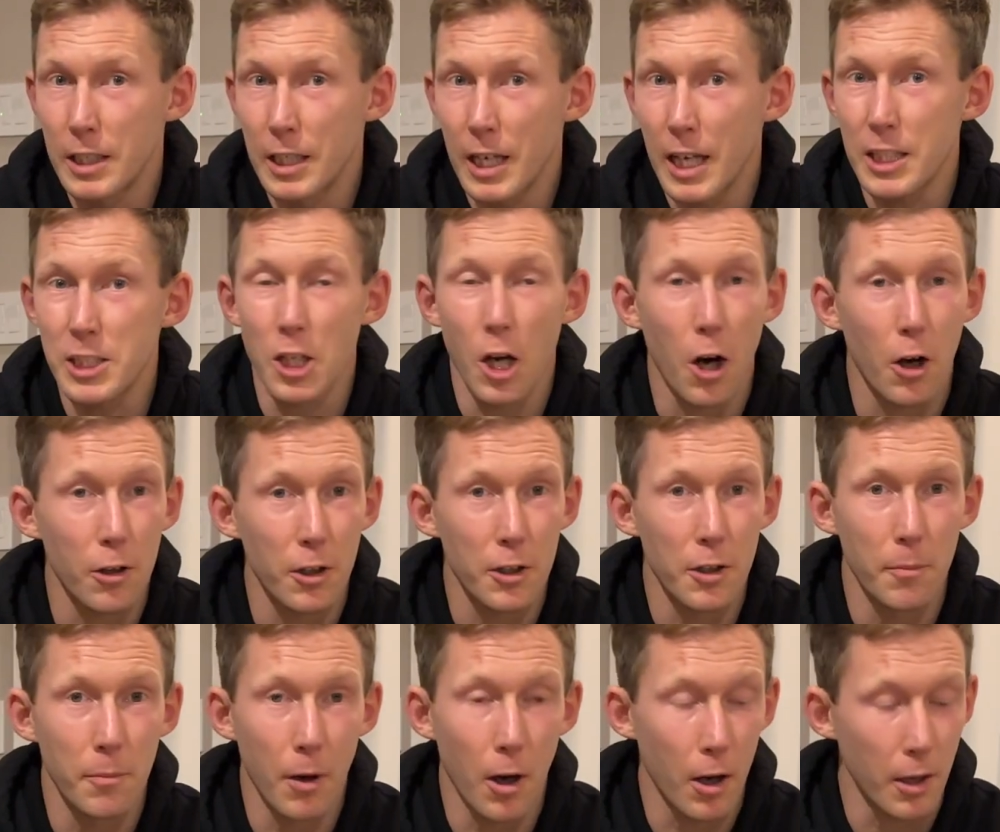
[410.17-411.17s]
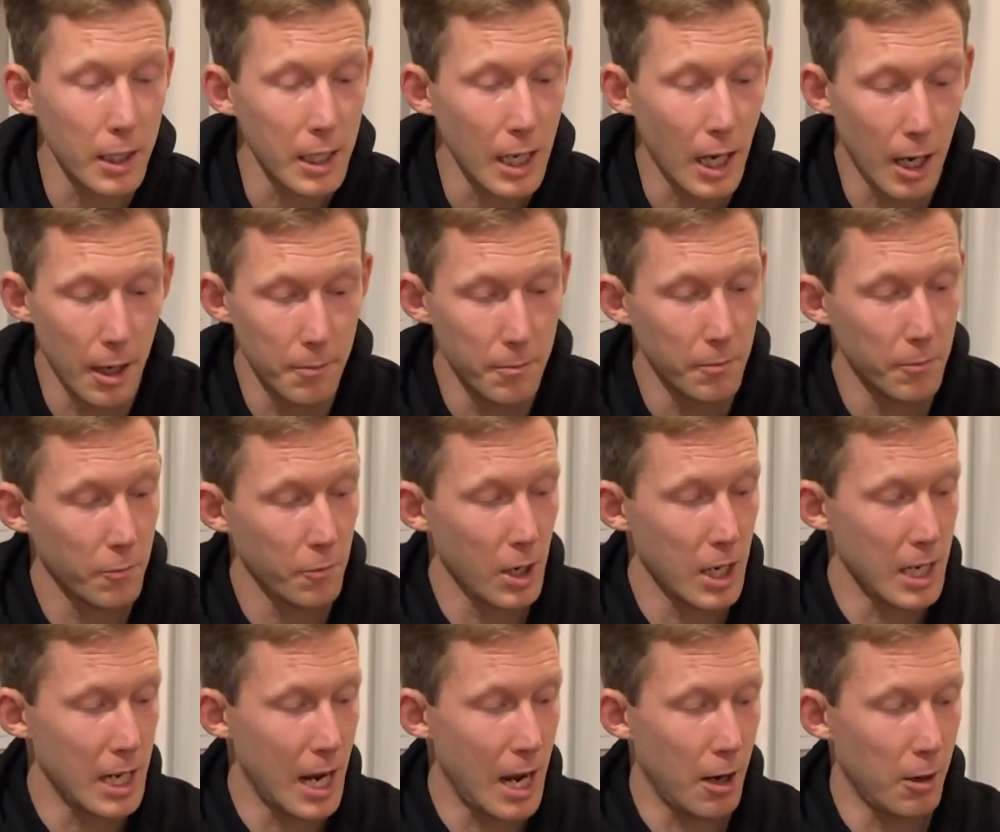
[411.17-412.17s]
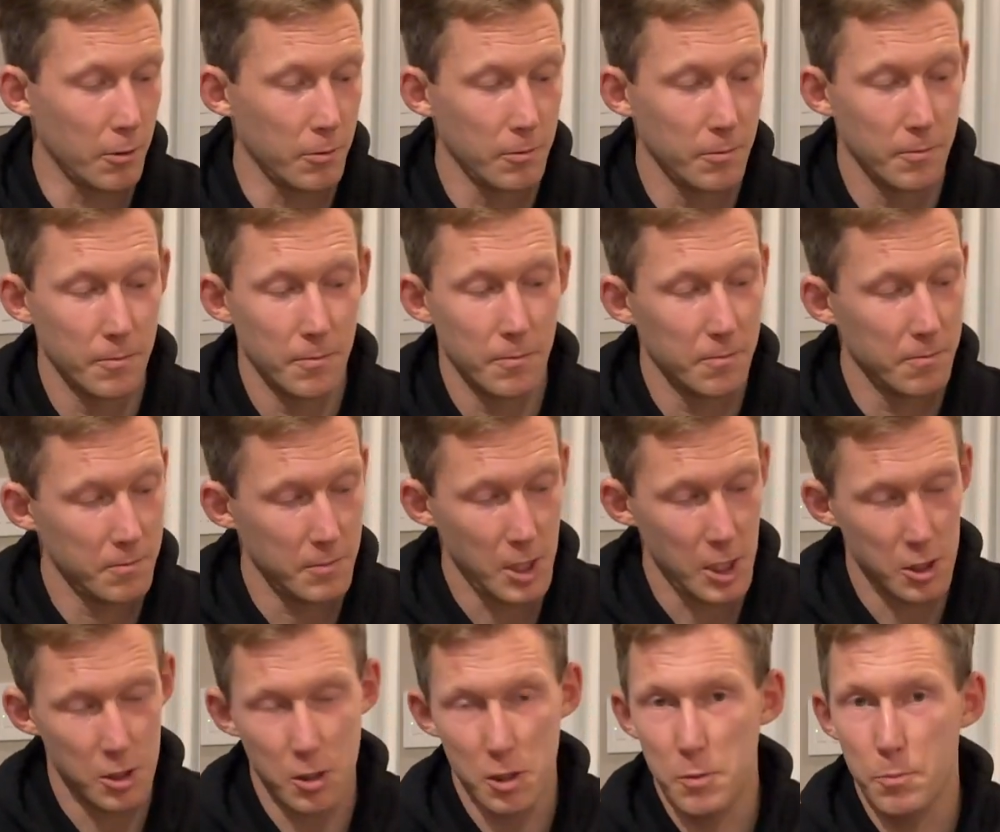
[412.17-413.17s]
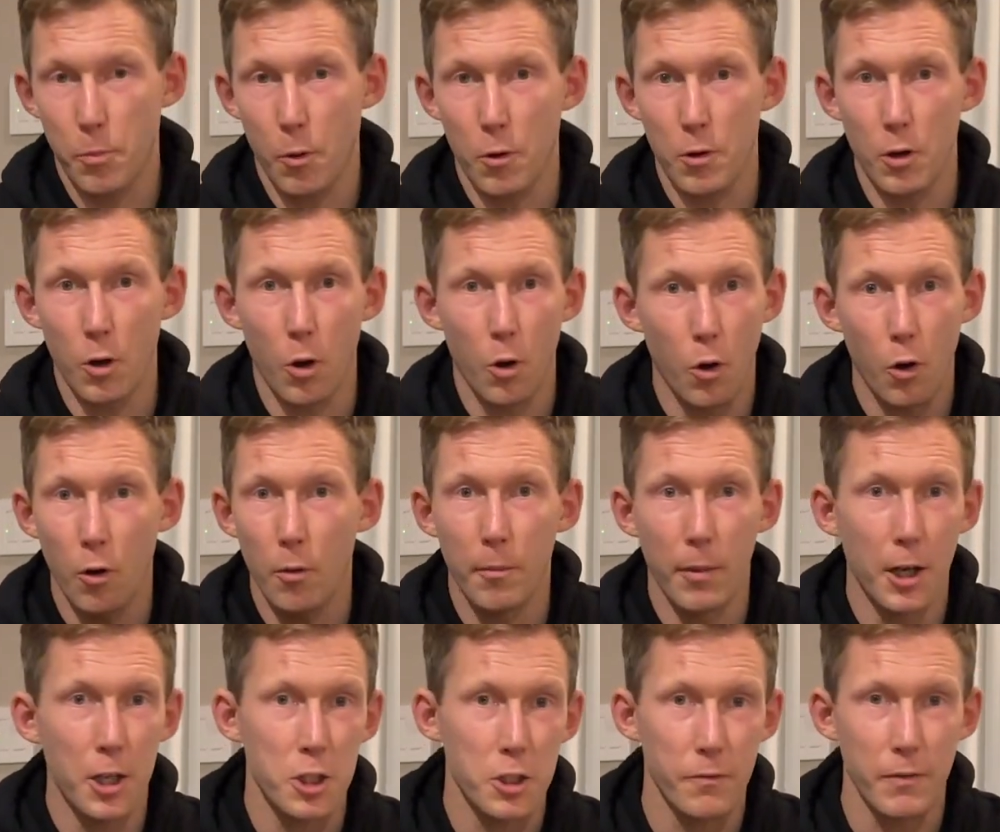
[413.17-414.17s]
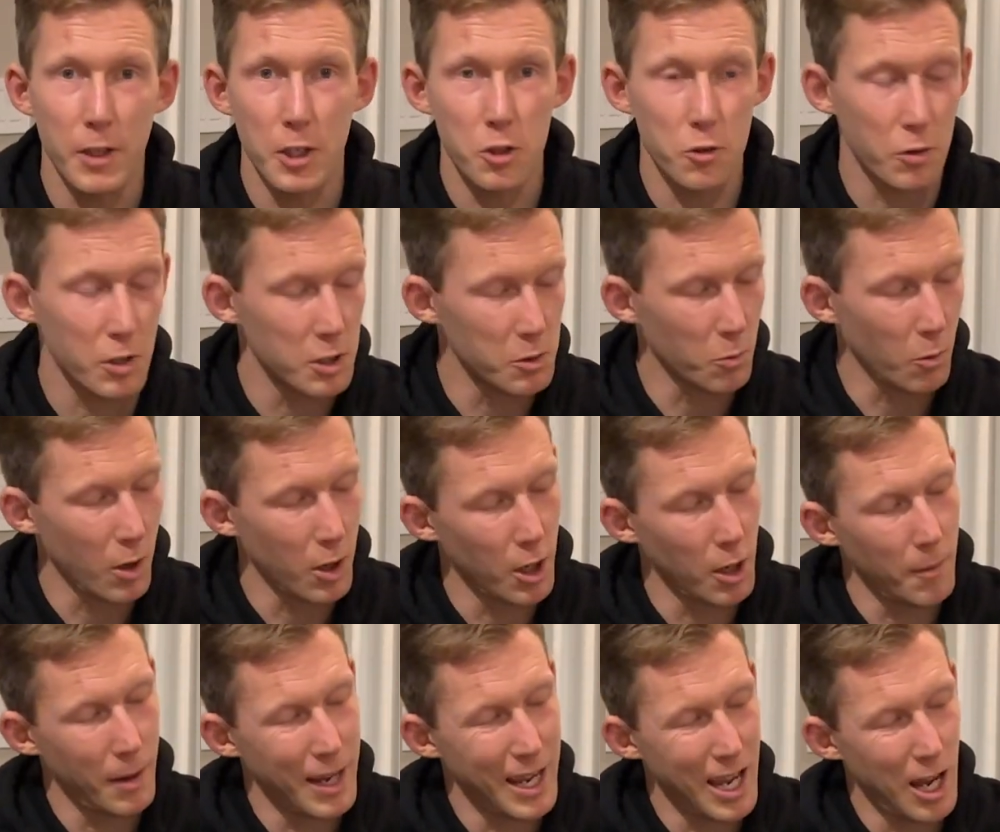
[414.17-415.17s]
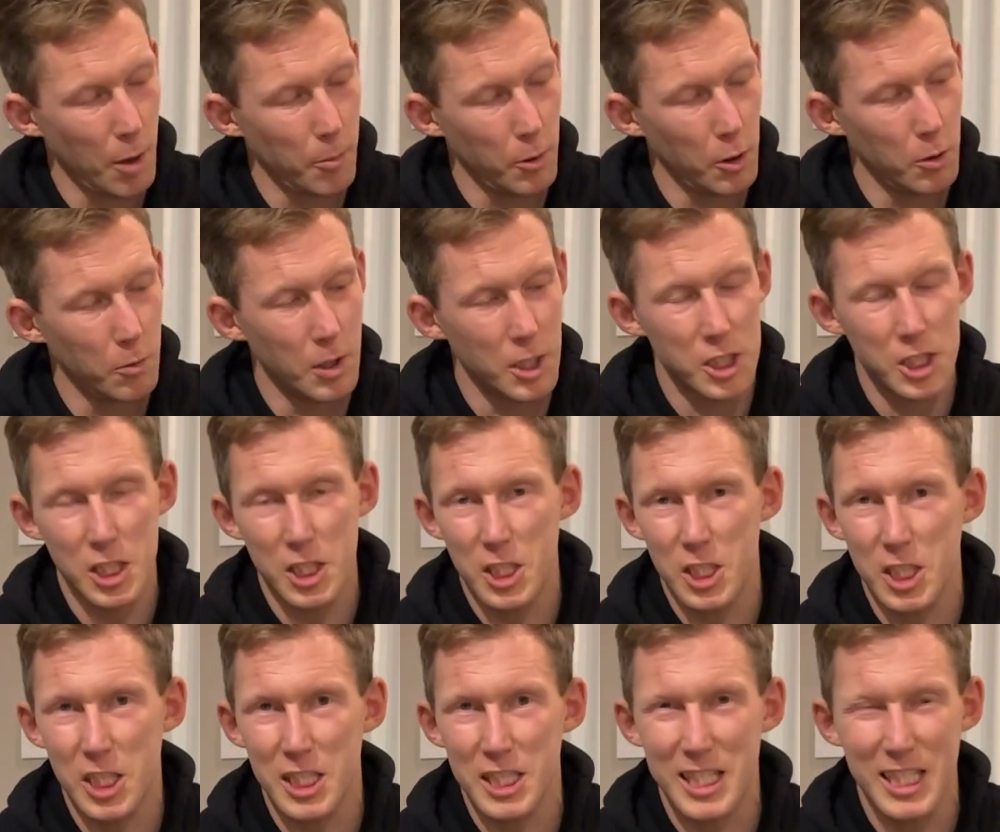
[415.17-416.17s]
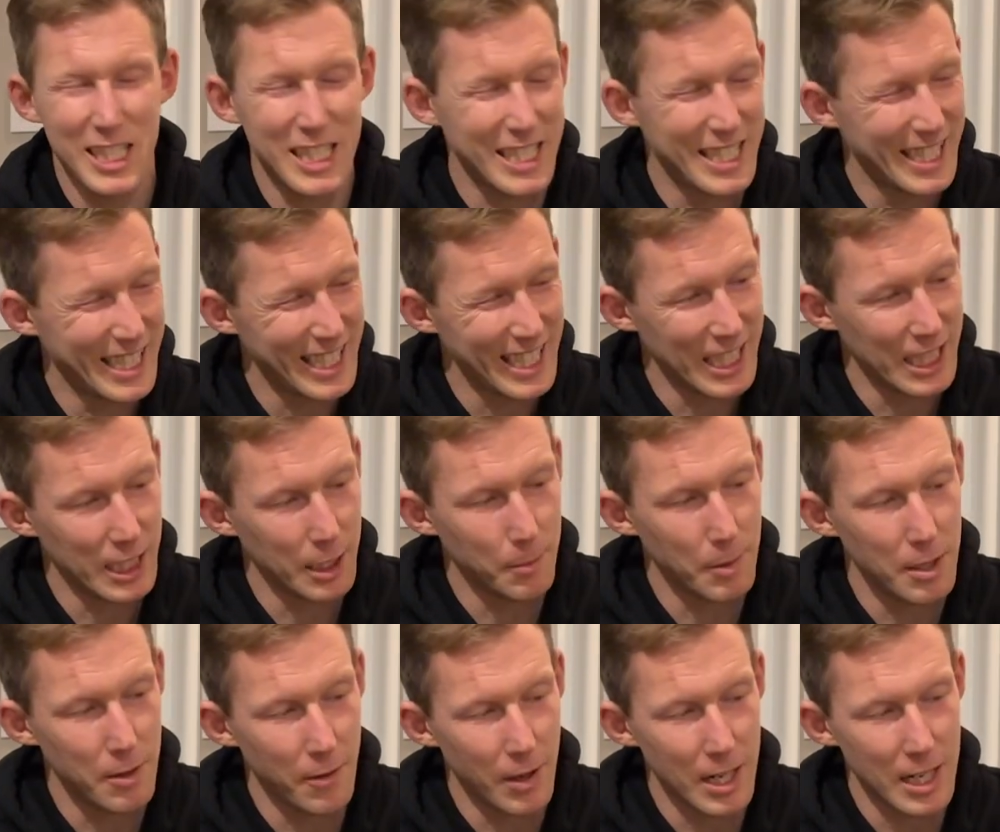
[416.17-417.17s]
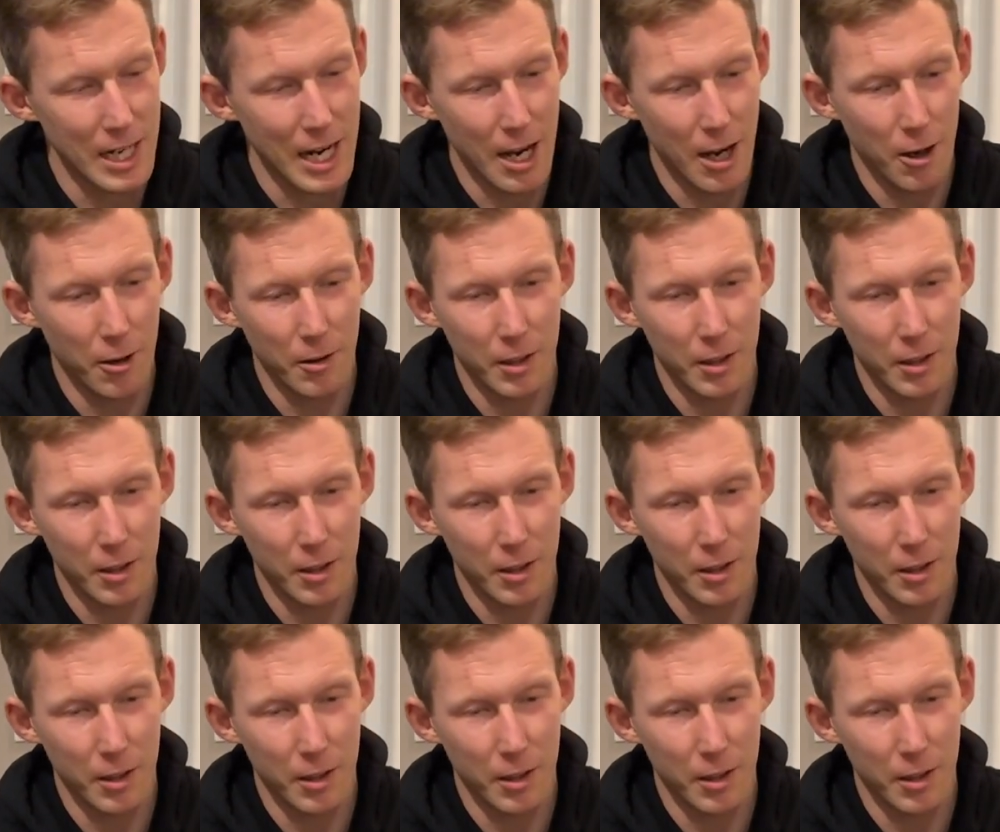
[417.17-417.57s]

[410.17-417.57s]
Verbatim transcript: It's hard on the body. I'm right now just sporting a whole bunch of injuries, one on my elbow, which is just killing me right now.